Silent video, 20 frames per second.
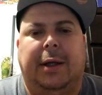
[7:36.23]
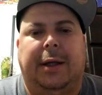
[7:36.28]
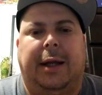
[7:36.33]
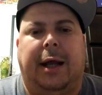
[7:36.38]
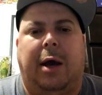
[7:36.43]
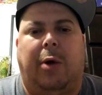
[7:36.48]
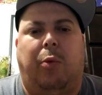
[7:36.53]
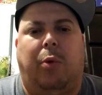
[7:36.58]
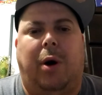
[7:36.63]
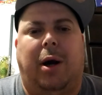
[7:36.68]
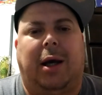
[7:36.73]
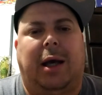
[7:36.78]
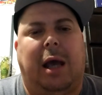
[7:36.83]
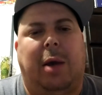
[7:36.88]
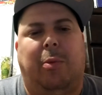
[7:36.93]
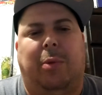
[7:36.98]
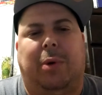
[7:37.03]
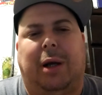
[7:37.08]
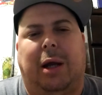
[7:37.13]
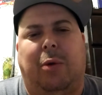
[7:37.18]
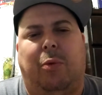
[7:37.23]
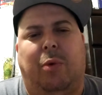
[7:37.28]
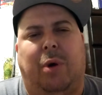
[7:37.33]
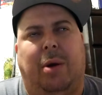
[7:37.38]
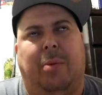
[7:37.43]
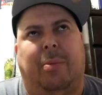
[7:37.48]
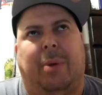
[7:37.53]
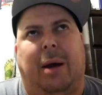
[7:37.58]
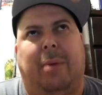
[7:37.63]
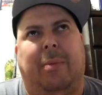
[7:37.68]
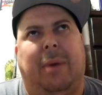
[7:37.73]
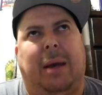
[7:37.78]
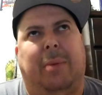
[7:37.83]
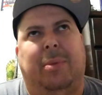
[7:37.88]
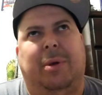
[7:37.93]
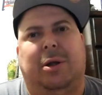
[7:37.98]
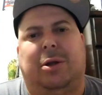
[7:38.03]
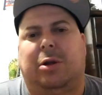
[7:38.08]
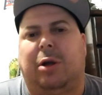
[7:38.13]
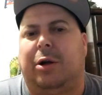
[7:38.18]
That one game when they won by
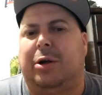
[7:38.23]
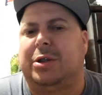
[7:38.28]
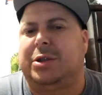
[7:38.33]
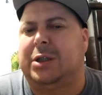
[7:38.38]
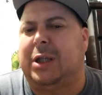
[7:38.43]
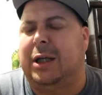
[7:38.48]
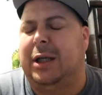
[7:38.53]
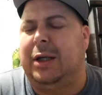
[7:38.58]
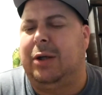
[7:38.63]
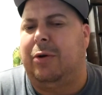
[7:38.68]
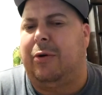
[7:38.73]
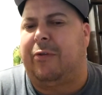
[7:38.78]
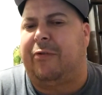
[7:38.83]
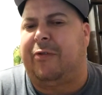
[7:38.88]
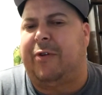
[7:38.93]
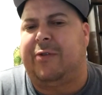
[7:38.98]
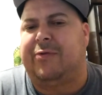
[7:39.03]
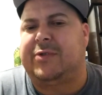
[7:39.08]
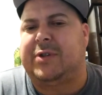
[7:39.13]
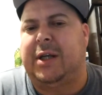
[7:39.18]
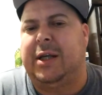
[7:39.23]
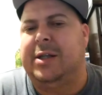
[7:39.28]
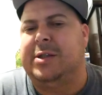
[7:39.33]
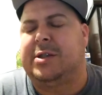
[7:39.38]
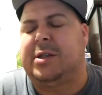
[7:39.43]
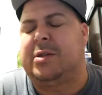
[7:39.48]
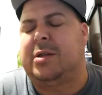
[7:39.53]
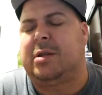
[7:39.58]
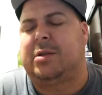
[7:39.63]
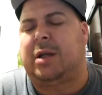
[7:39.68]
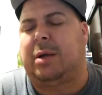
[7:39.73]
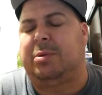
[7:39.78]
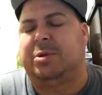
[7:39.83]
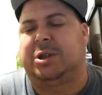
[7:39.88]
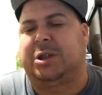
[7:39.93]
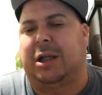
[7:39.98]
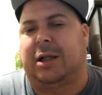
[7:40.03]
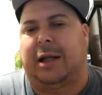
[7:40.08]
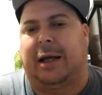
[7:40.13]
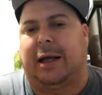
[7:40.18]
maybe 13 or 15, some
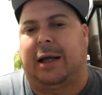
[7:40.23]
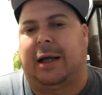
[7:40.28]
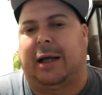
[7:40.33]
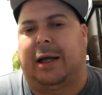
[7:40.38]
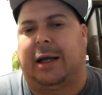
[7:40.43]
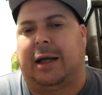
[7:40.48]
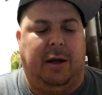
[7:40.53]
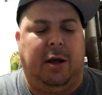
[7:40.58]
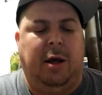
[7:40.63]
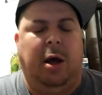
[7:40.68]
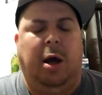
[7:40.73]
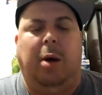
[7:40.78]
shit like that.